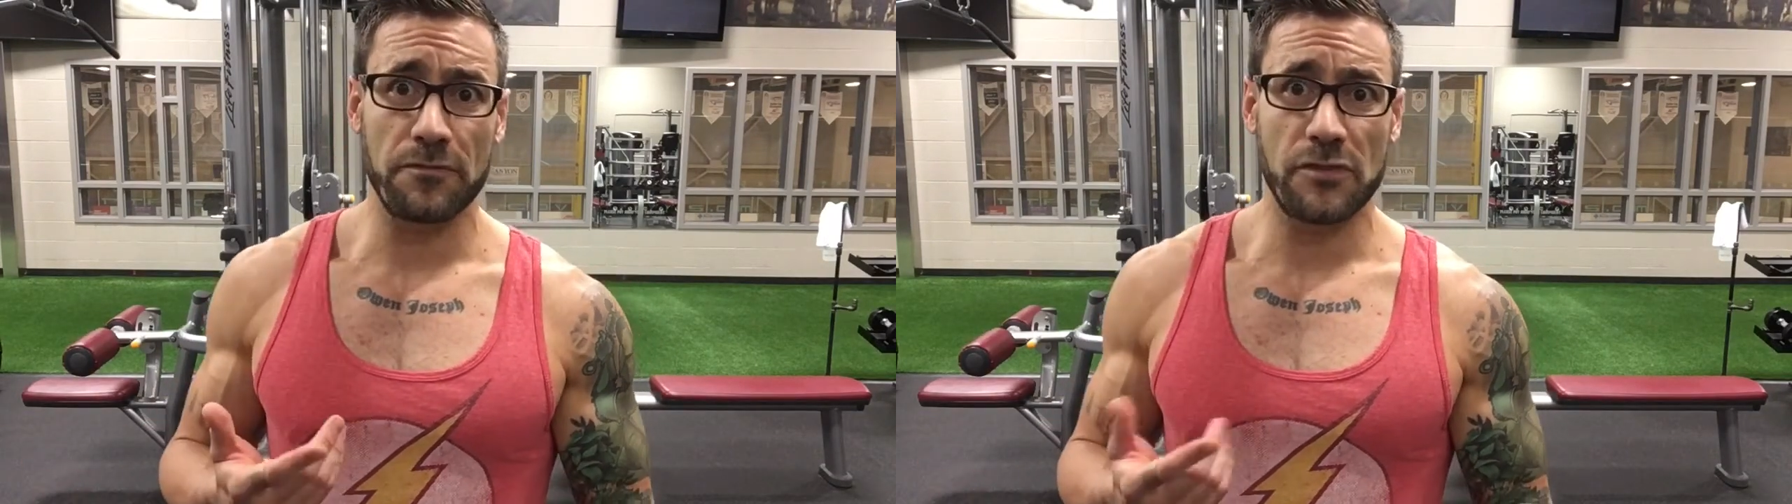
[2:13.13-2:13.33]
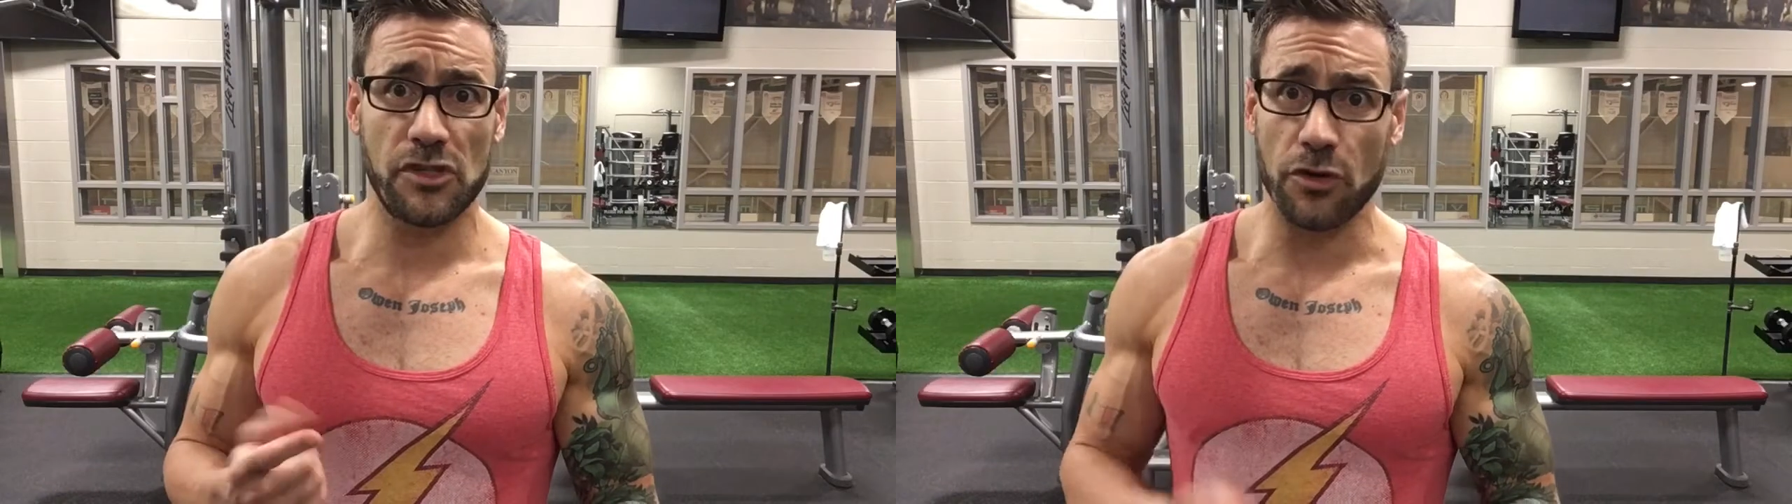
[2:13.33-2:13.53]

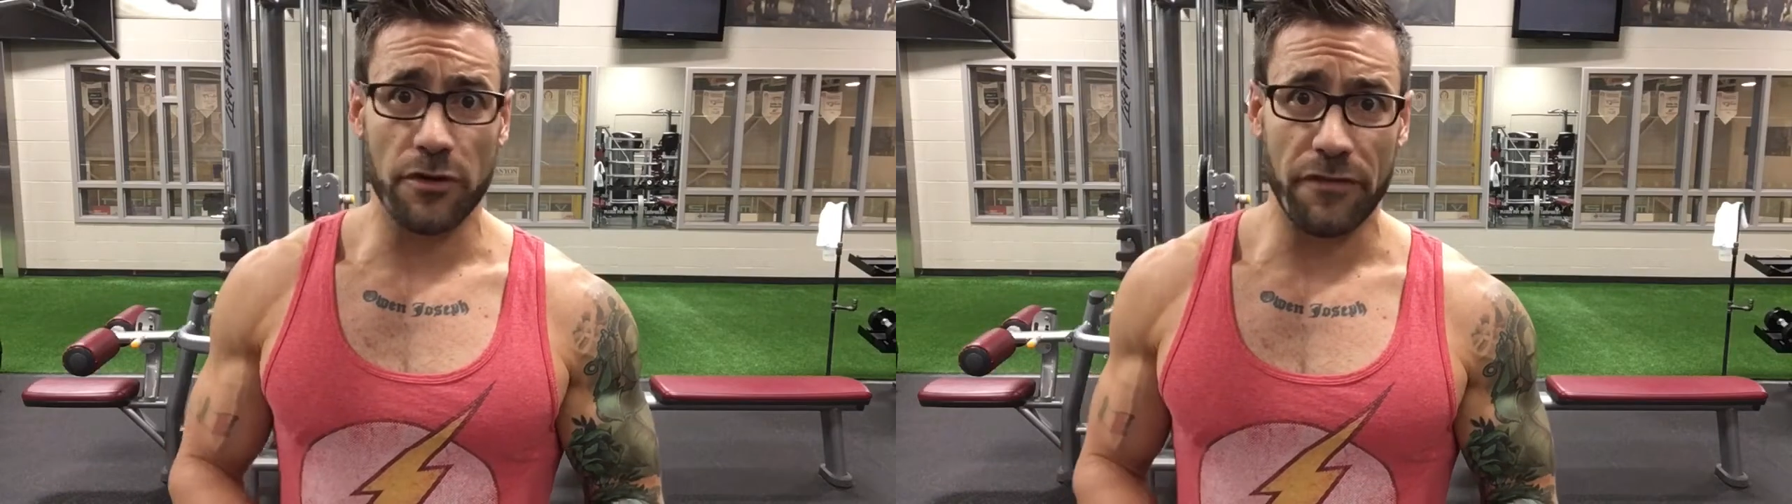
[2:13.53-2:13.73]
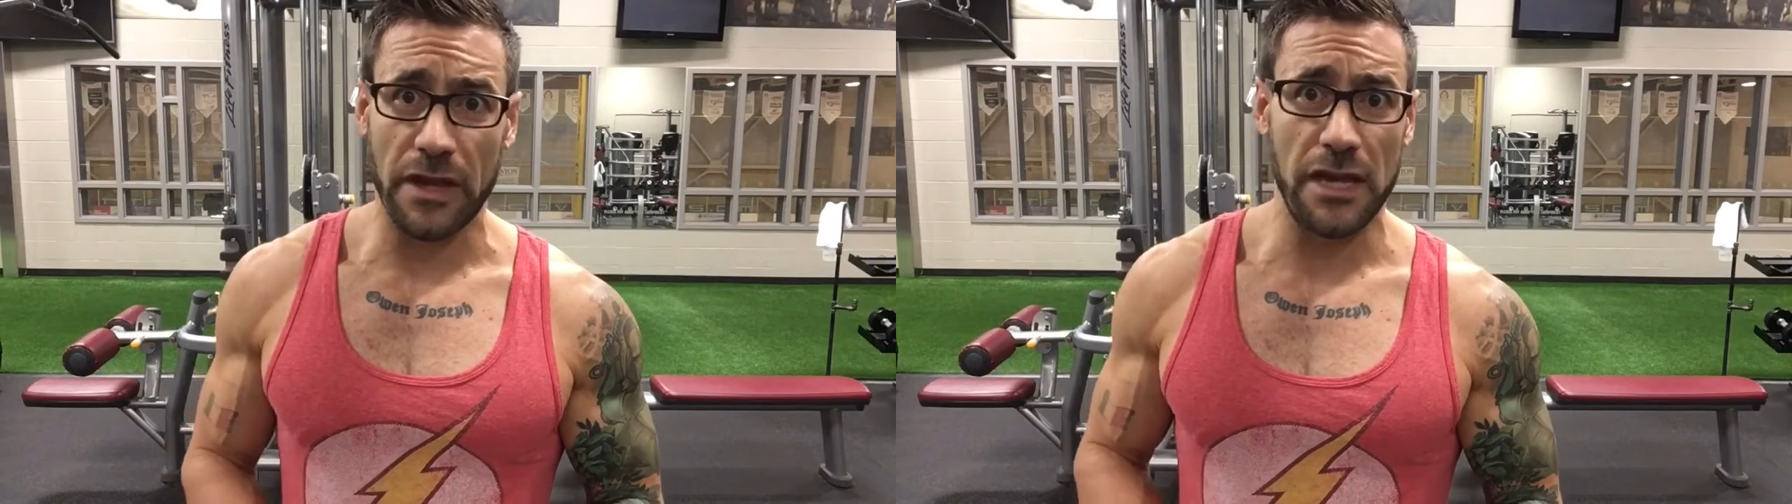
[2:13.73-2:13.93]

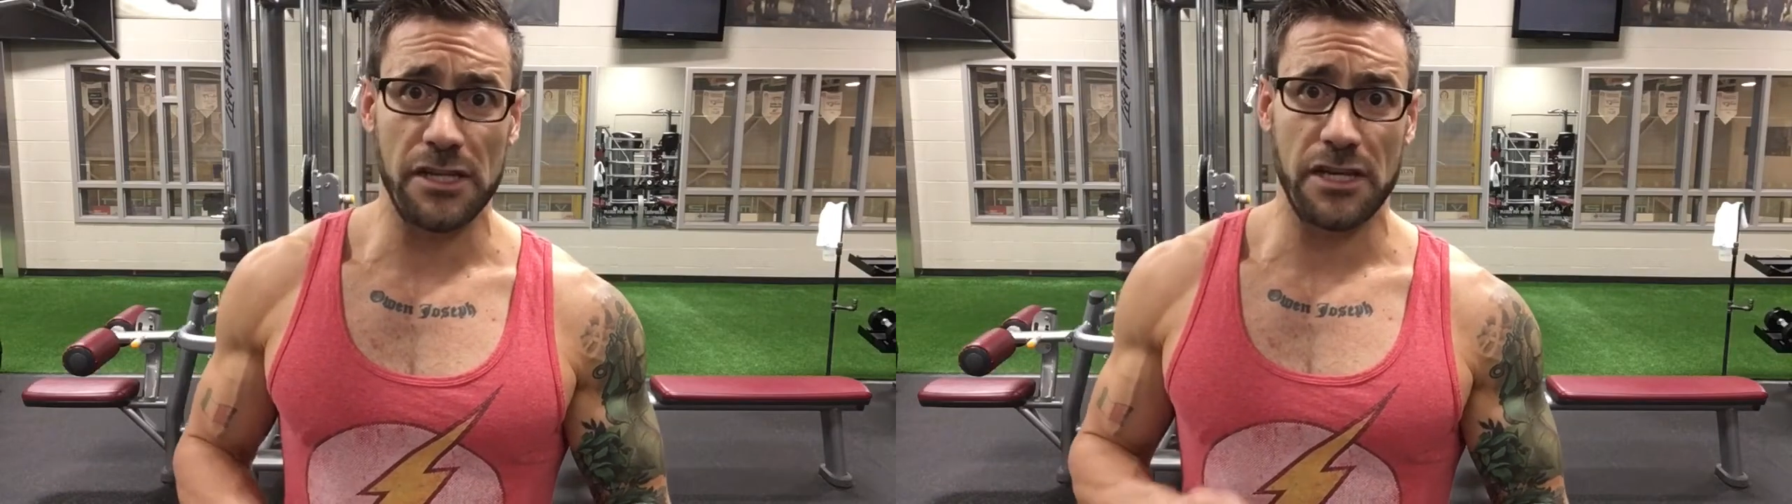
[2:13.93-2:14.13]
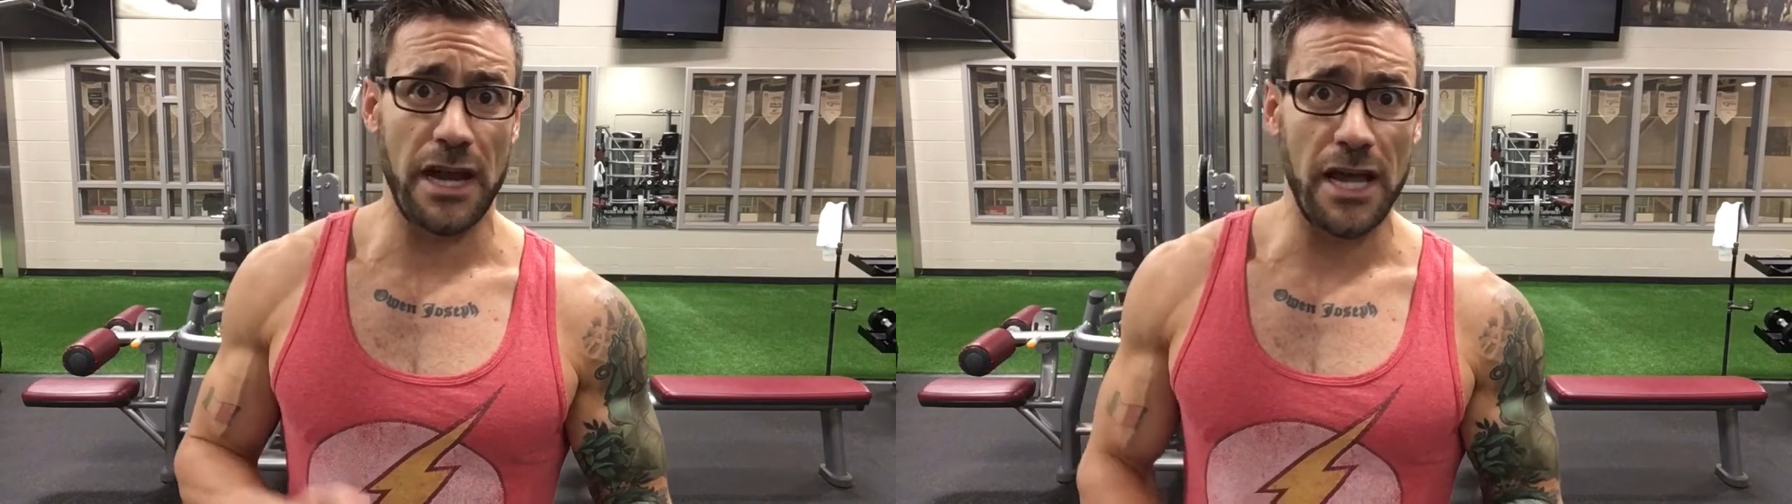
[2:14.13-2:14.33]

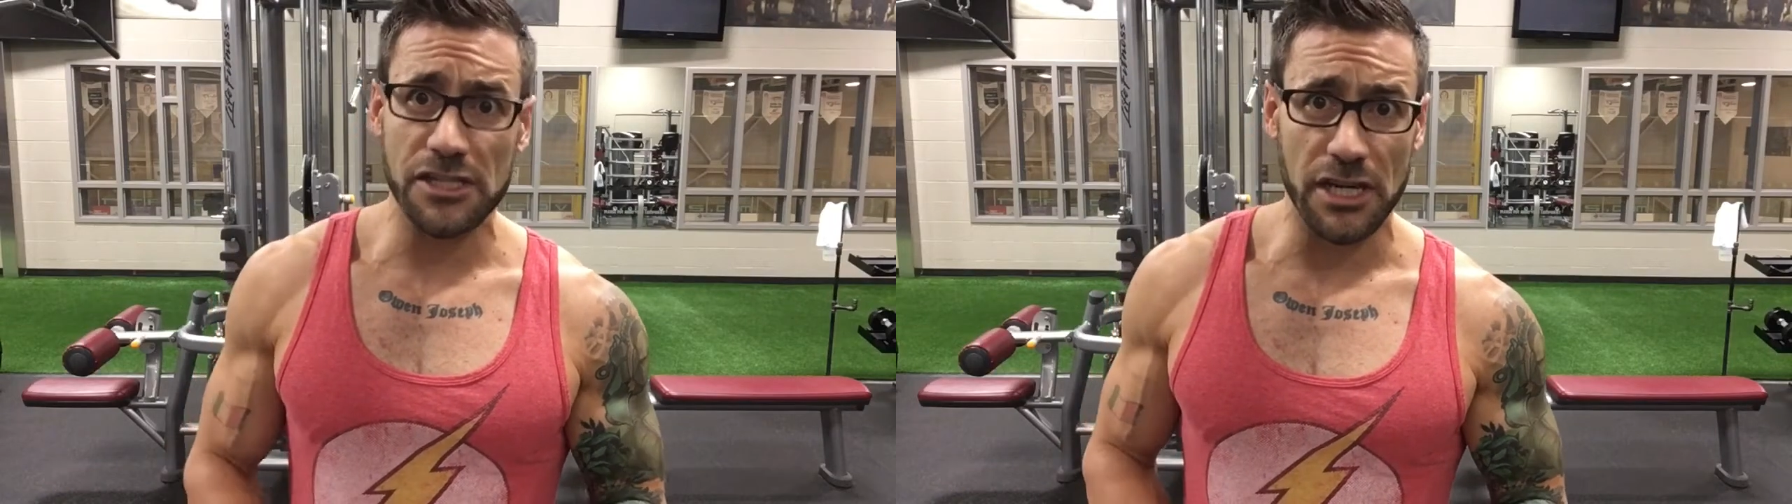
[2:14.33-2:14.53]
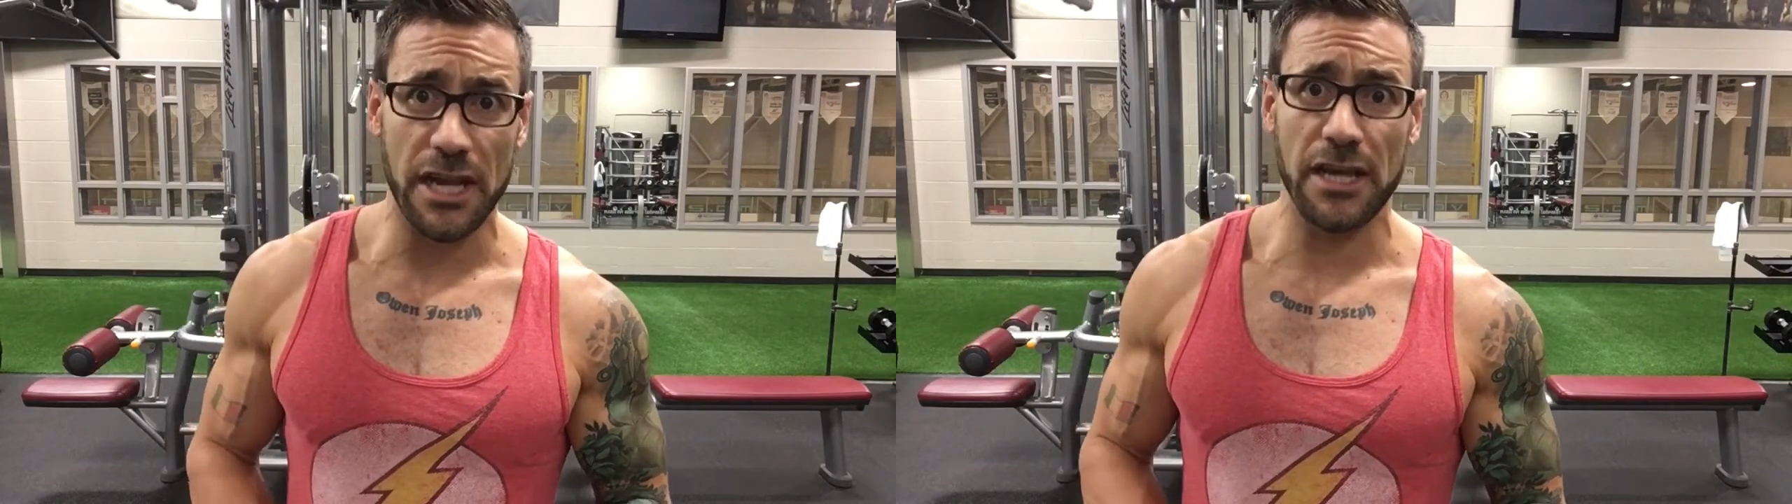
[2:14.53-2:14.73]
certification,
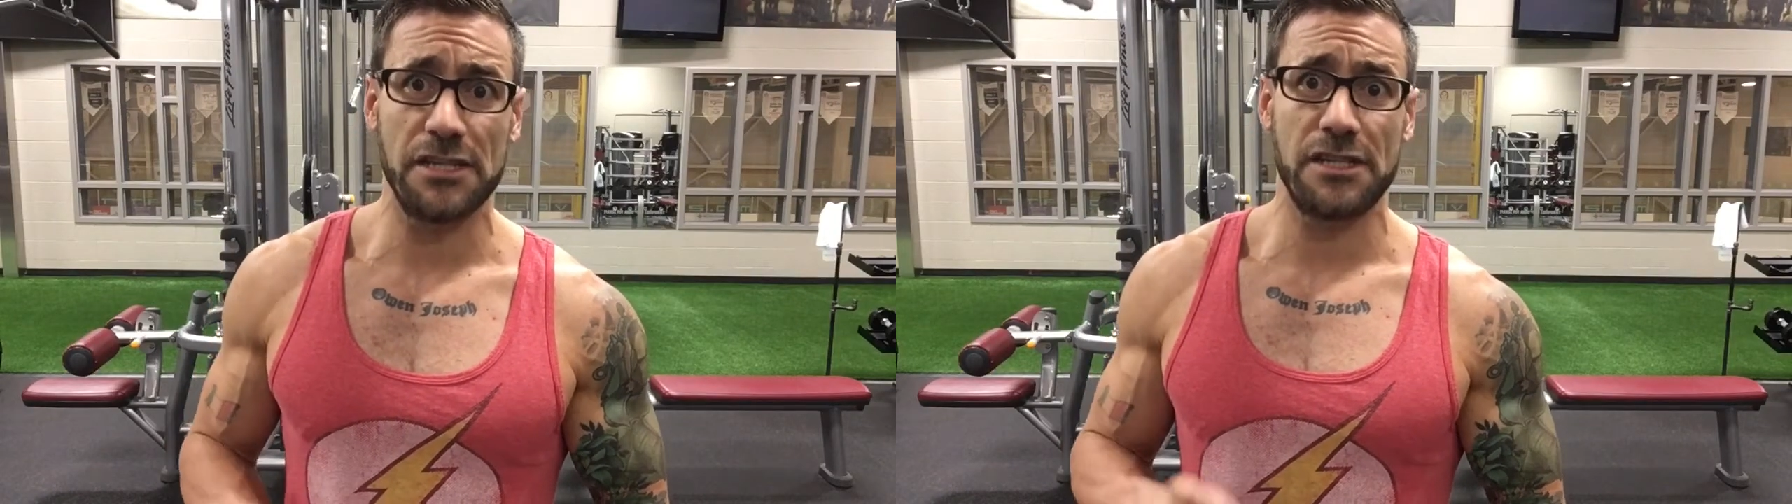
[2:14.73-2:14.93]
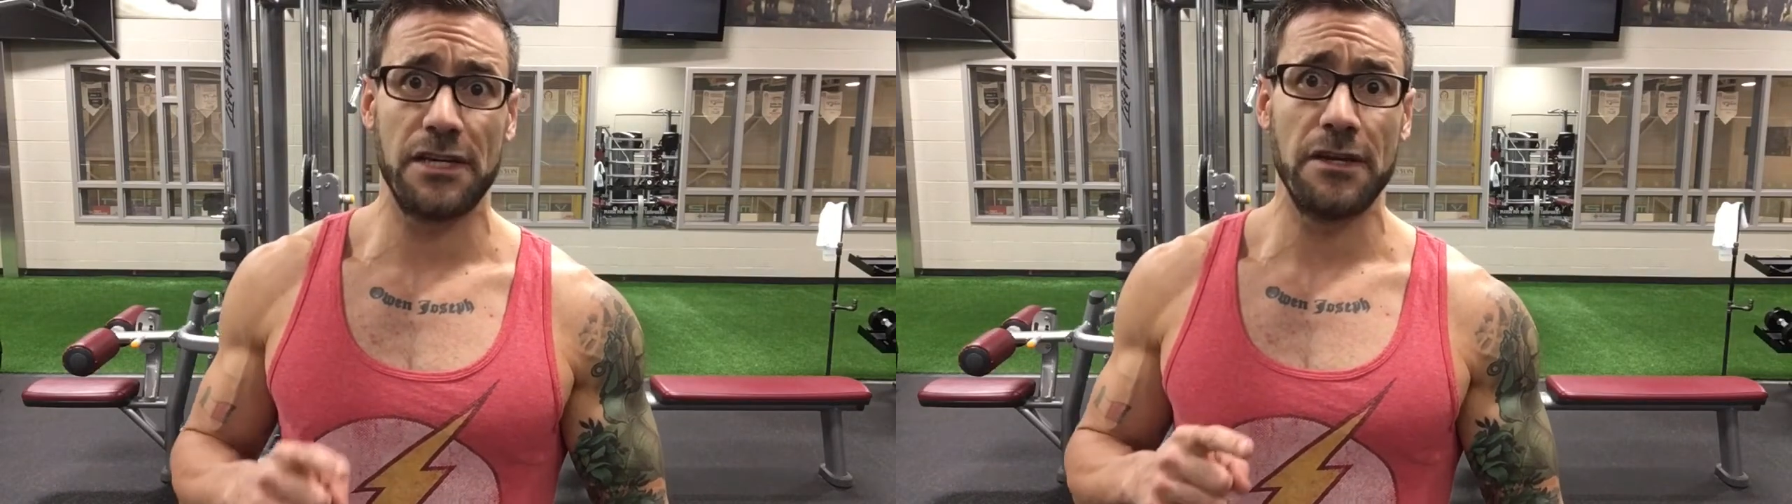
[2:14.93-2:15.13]

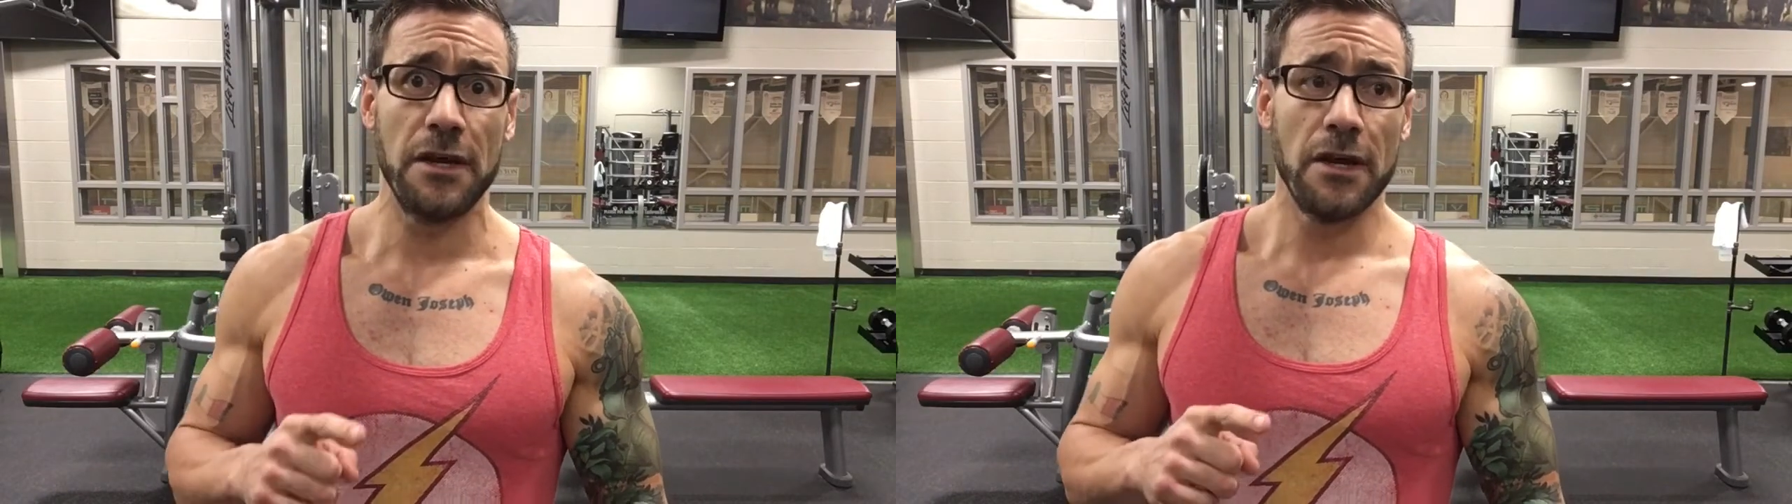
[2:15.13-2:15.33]
education,